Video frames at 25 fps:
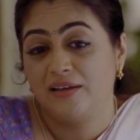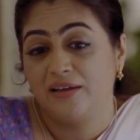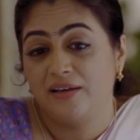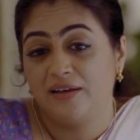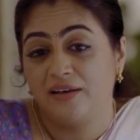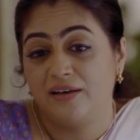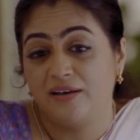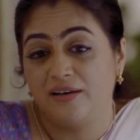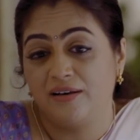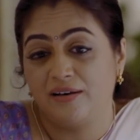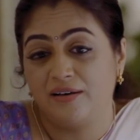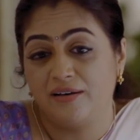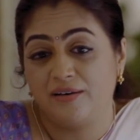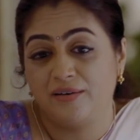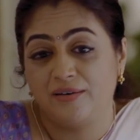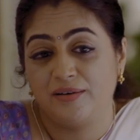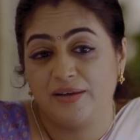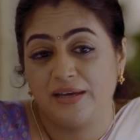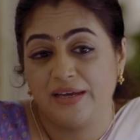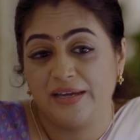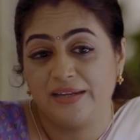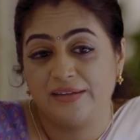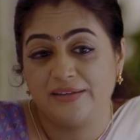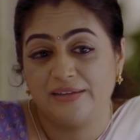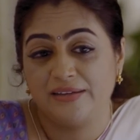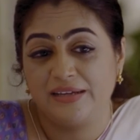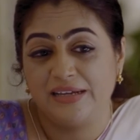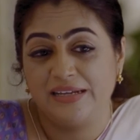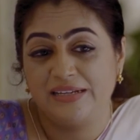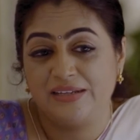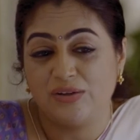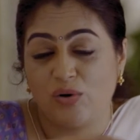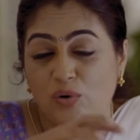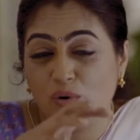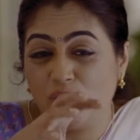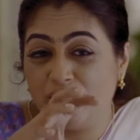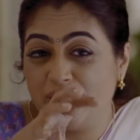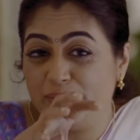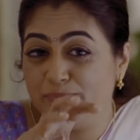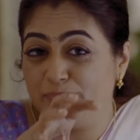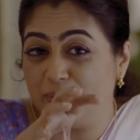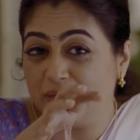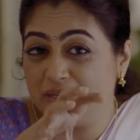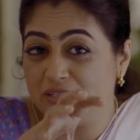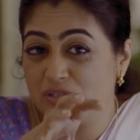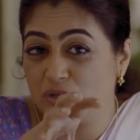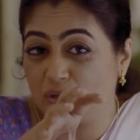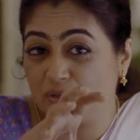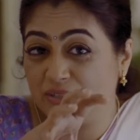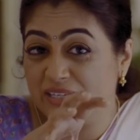and it all
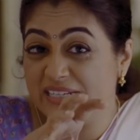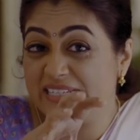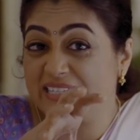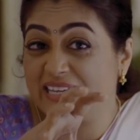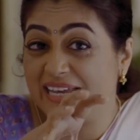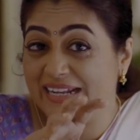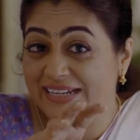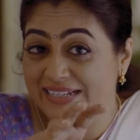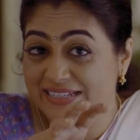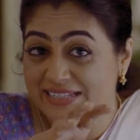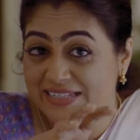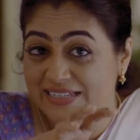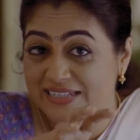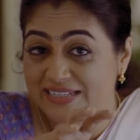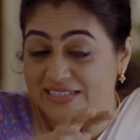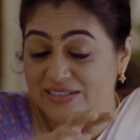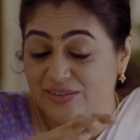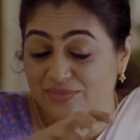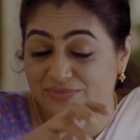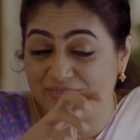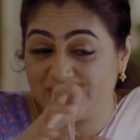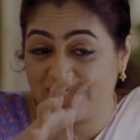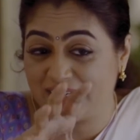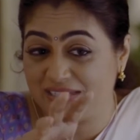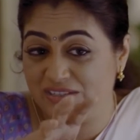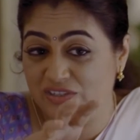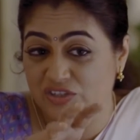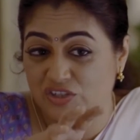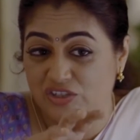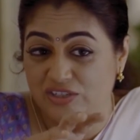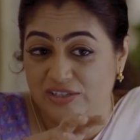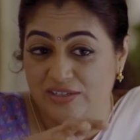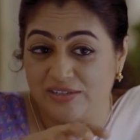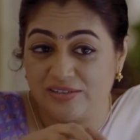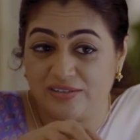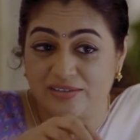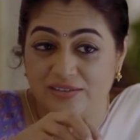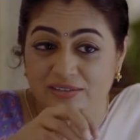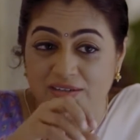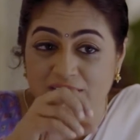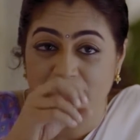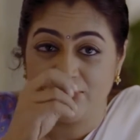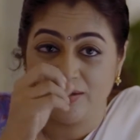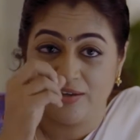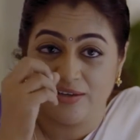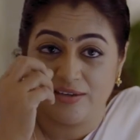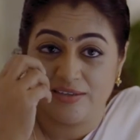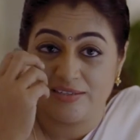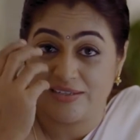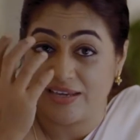depends on the senses of touch and
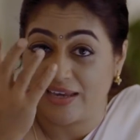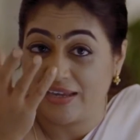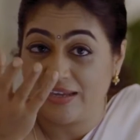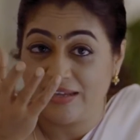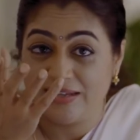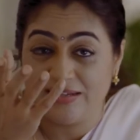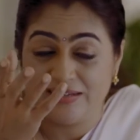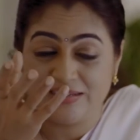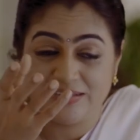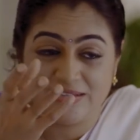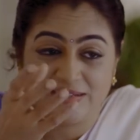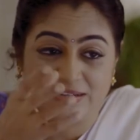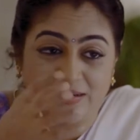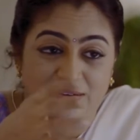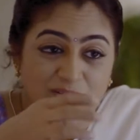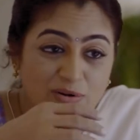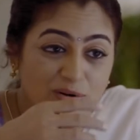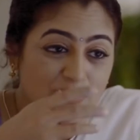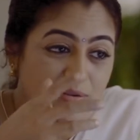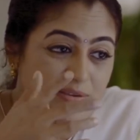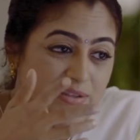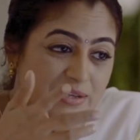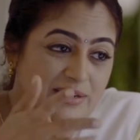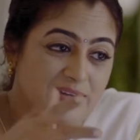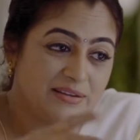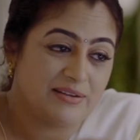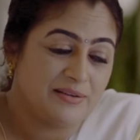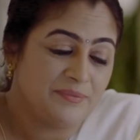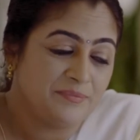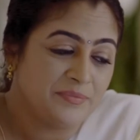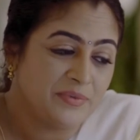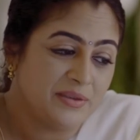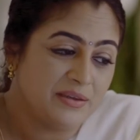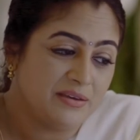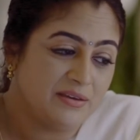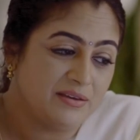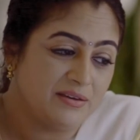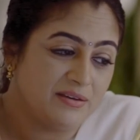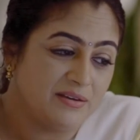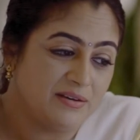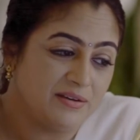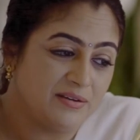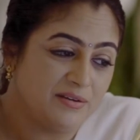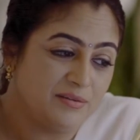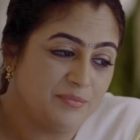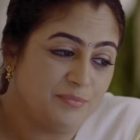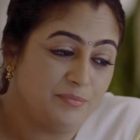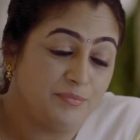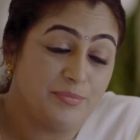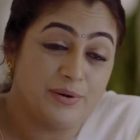sight and all that.
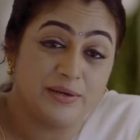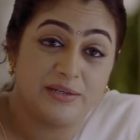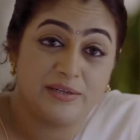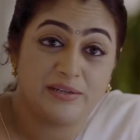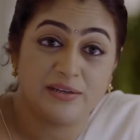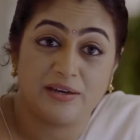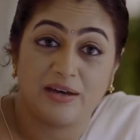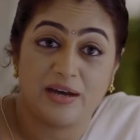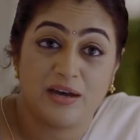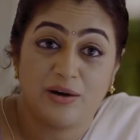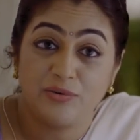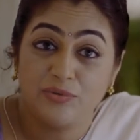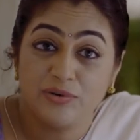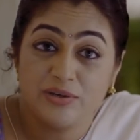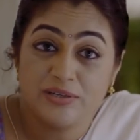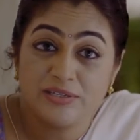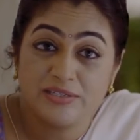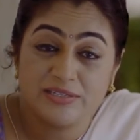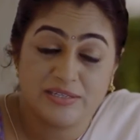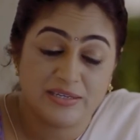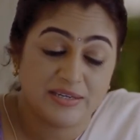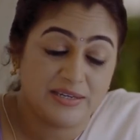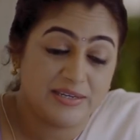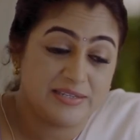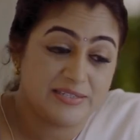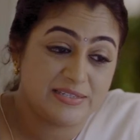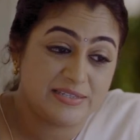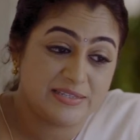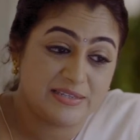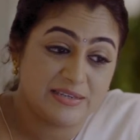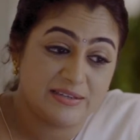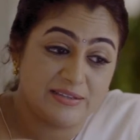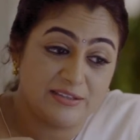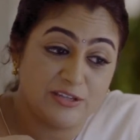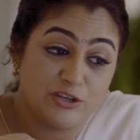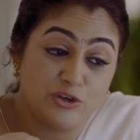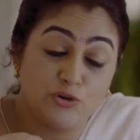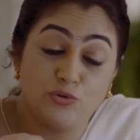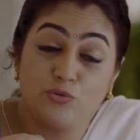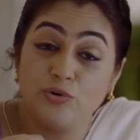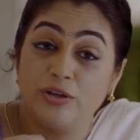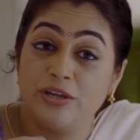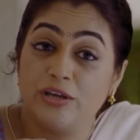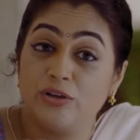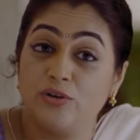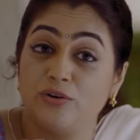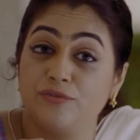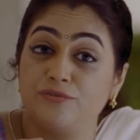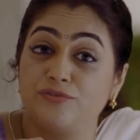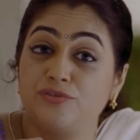But ours is the
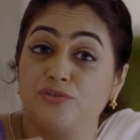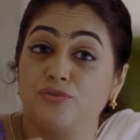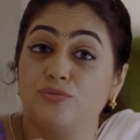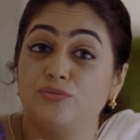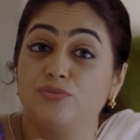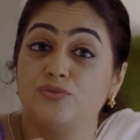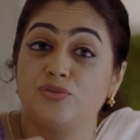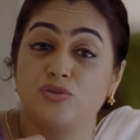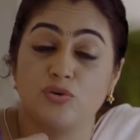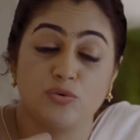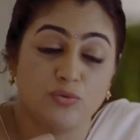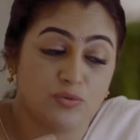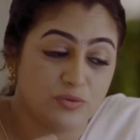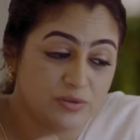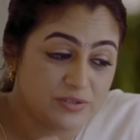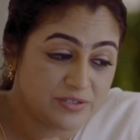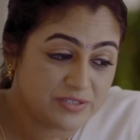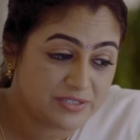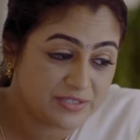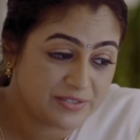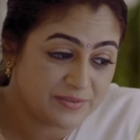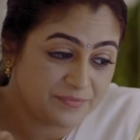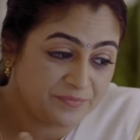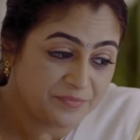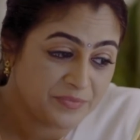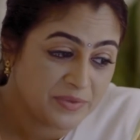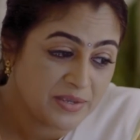union of two souls.